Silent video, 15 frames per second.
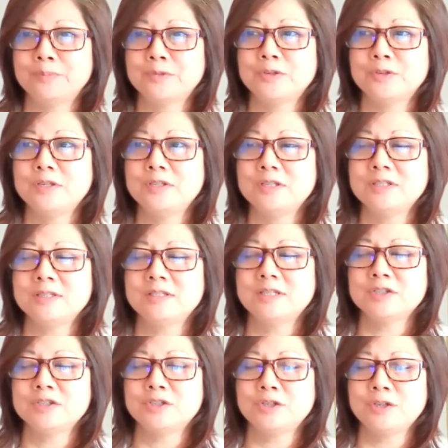So this is
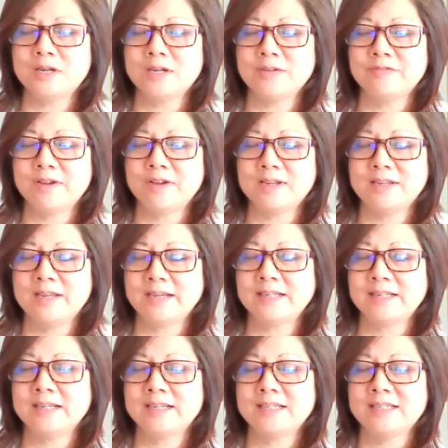just to kind of connect
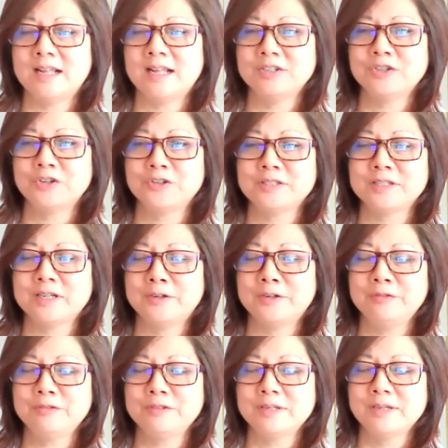and acknowledge
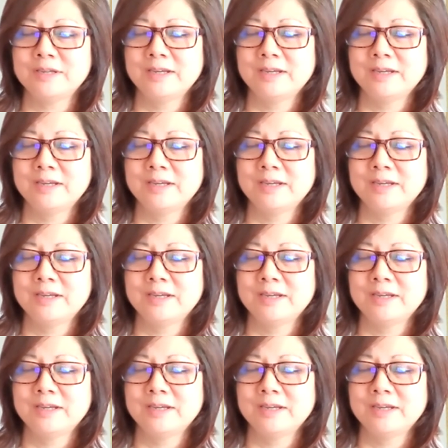ourselves.